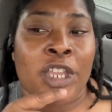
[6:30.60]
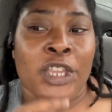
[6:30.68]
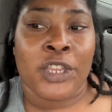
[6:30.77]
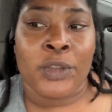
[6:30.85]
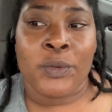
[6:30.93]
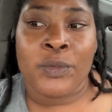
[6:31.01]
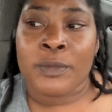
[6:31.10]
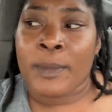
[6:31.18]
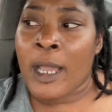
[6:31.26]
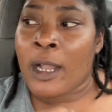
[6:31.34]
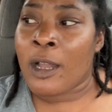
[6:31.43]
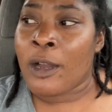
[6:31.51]
use
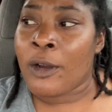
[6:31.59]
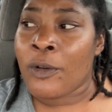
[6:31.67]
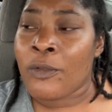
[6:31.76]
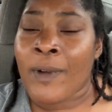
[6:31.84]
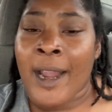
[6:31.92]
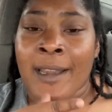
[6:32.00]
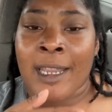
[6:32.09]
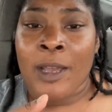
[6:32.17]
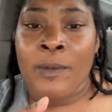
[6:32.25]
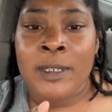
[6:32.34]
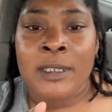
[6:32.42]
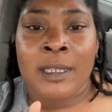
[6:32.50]
my code. Right
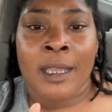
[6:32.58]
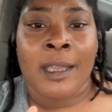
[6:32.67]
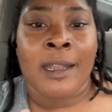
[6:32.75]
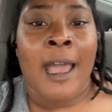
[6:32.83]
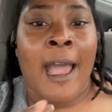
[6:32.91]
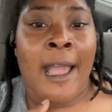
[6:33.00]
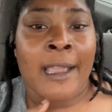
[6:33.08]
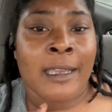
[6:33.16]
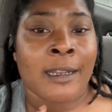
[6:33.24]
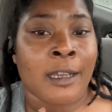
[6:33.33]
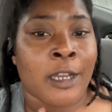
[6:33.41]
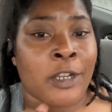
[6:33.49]
now we're saying I get
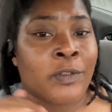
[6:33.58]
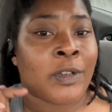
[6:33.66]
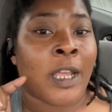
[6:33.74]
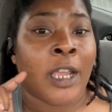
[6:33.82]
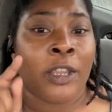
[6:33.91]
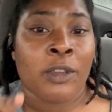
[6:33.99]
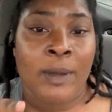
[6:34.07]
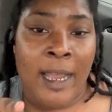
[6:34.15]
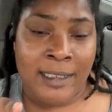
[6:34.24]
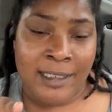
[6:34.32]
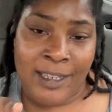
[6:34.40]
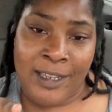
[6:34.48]
100 and you
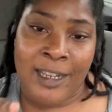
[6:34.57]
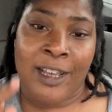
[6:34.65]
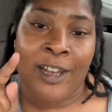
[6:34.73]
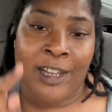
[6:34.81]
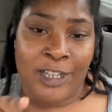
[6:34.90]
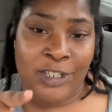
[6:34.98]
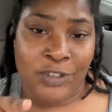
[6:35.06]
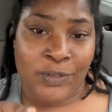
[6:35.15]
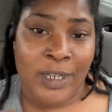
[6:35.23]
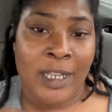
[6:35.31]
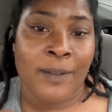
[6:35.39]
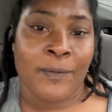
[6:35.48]
guys get
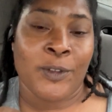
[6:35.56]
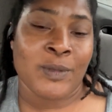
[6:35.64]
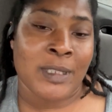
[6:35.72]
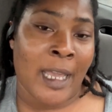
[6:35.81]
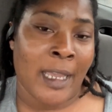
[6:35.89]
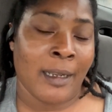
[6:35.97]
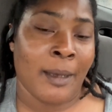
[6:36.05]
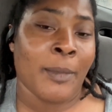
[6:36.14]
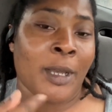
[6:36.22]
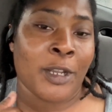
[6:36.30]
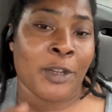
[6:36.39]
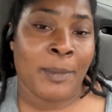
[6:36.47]
100 if you sign up
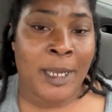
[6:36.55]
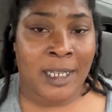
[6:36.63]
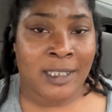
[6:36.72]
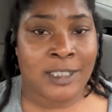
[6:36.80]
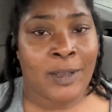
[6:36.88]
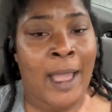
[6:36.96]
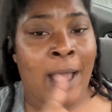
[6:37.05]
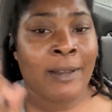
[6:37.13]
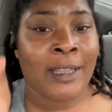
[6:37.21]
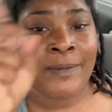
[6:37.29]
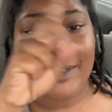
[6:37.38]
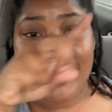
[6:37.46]
under me. So I'll
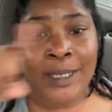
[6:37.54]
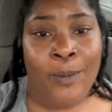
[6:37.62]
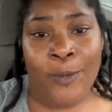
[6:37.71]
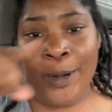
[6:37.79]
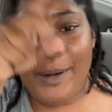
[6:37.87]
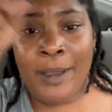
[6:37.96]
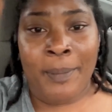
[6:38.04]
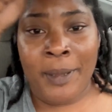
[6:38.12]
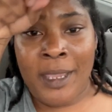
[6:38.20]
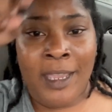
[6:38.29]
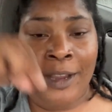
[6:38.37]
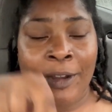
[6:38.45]
leave it somewhere up
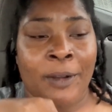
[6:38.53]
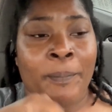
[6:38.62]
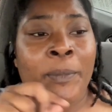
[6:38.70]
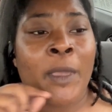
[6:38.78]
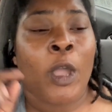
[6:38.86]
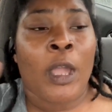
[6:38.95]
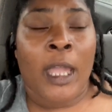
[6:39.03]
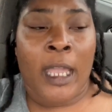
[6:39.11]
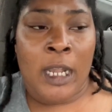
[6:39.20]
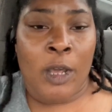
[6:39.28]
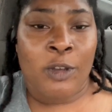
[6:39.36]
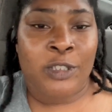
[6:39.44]
here
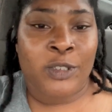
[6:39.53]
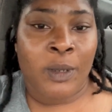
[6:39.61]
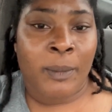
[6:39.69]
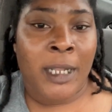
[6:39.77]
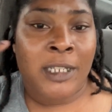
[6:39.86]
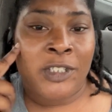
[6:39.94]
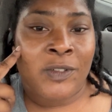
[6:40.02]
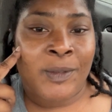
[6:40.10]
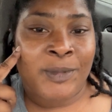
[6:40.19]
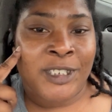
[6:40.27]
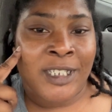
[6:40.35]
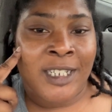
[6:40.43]
and also in my
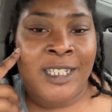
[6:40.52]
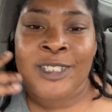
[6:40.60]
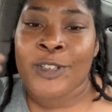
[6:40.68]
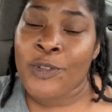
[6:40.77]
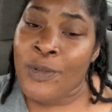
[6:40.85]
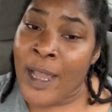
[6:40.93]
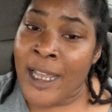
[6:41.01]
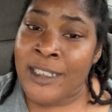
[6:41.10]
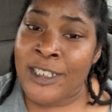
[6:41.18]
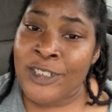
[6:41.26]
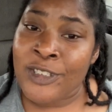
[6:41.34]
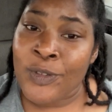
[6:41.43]
description, so you guys
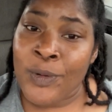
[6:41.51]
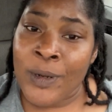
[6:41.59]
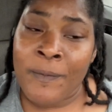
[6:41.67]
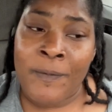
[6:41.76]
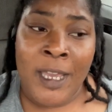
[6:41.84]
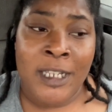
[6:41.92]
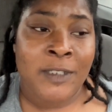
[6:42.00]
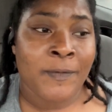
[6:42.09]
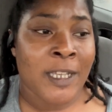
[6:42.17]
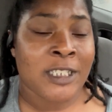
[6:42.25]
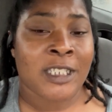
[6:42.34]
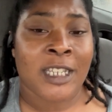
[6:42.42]
can join Fetch.
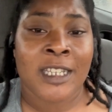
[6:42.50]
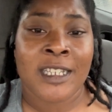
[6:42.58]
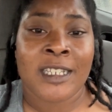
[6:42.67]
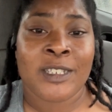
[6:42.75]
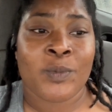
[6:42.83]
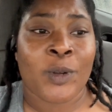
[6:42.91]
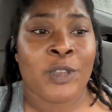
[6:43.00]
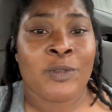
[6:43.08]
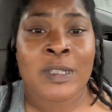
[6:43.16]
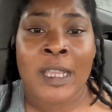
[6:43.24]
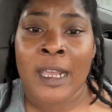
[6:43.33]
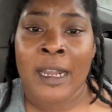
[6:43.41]
Fetch is where you
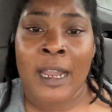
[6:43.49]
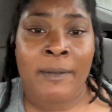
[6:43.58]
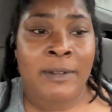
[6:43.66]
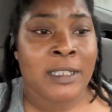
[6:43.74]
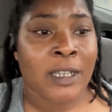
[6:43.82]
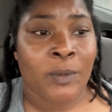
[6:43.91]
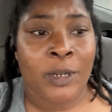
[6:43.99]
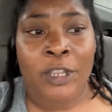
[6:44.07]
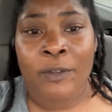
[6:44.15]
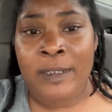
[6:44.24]
scan every single one of your